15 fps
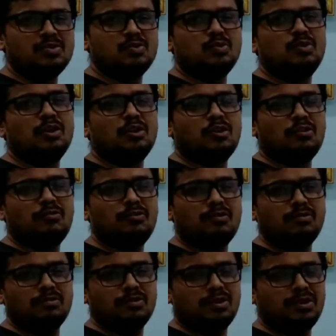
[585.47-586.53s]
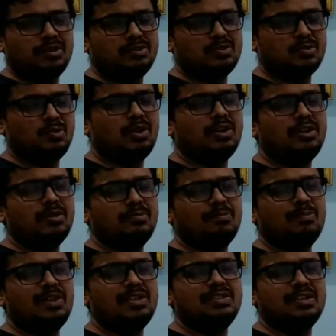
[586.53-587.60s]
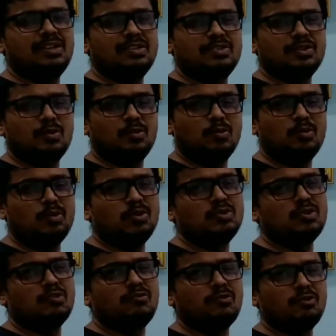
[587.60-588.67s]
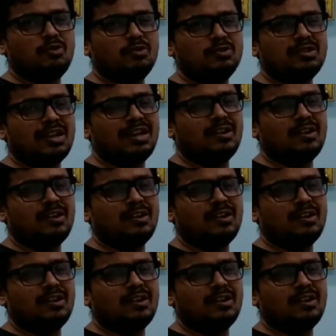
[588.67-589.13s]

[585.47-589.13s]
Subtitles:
sugar, or sugar means it is a glucose or fructose,